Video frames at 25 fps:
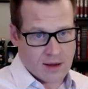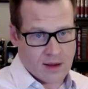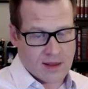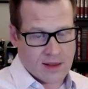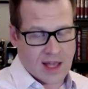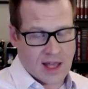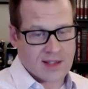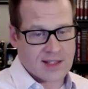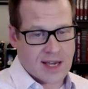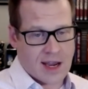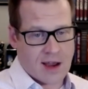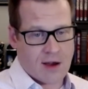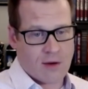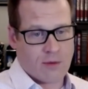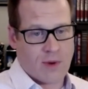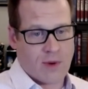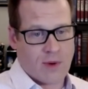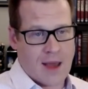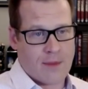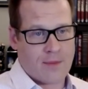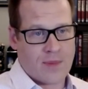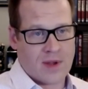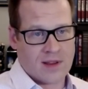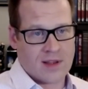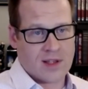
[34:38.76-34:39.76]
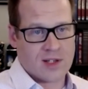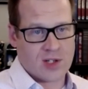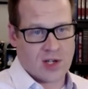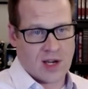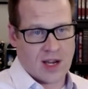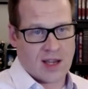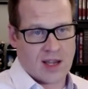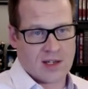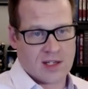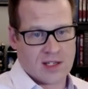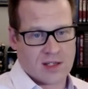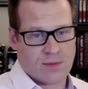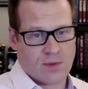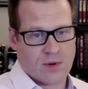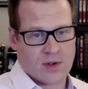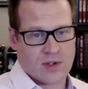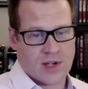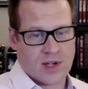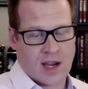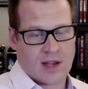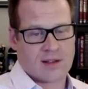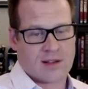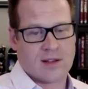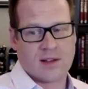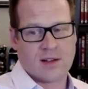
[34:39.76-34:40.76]
That's how rapid the change is
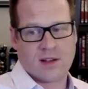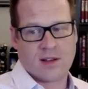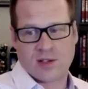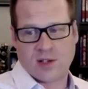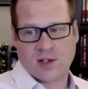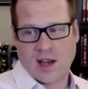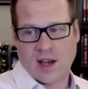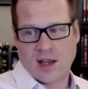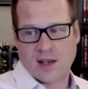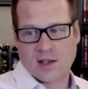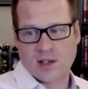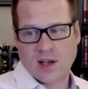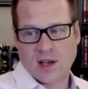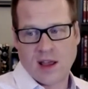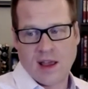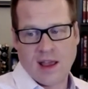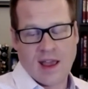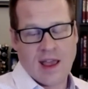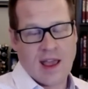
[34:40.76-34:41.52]
projected to change.